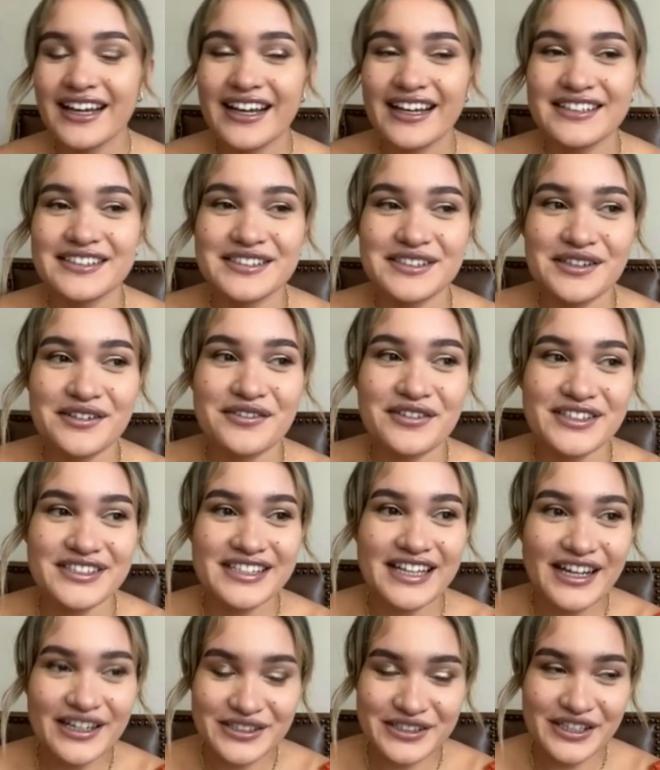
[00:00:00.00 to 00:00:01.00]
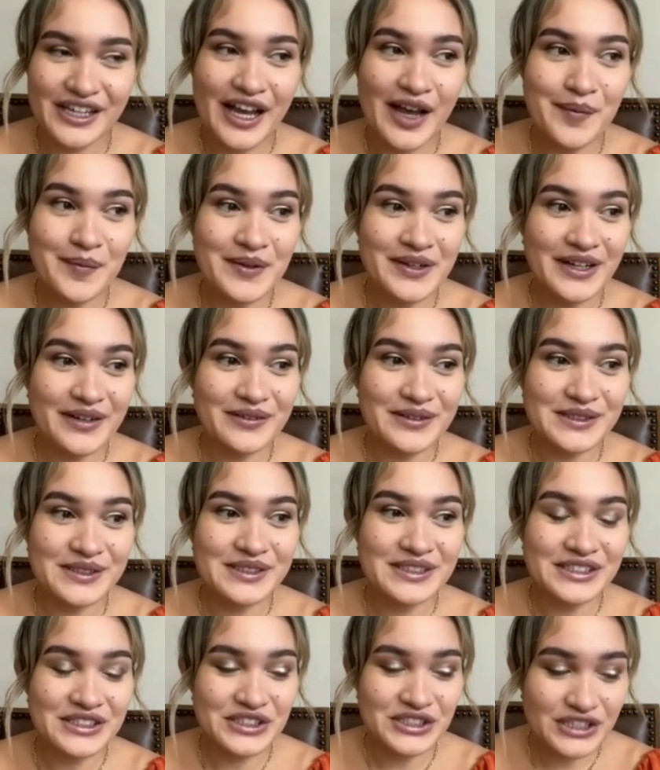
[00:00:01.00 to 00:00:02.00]
And so for it to actually happen, I
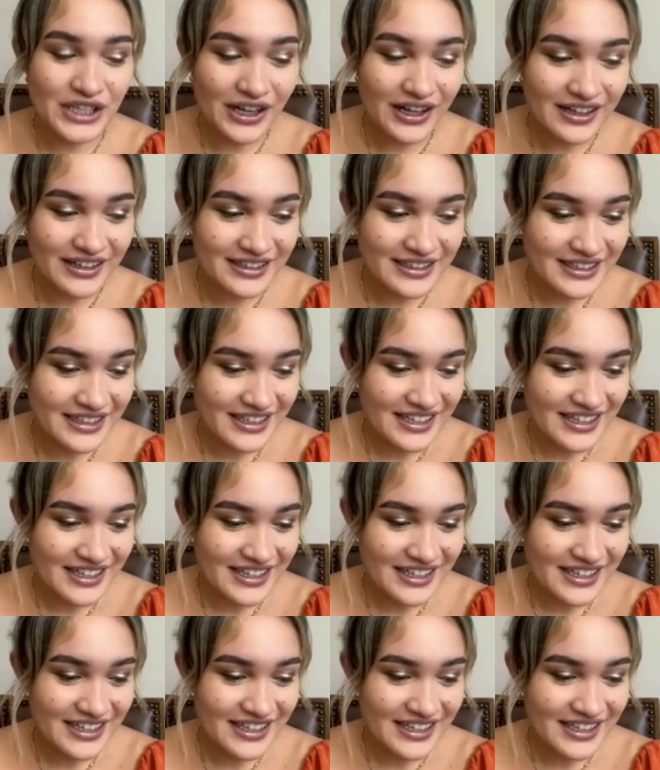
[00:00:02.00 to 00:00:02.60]
was in shock.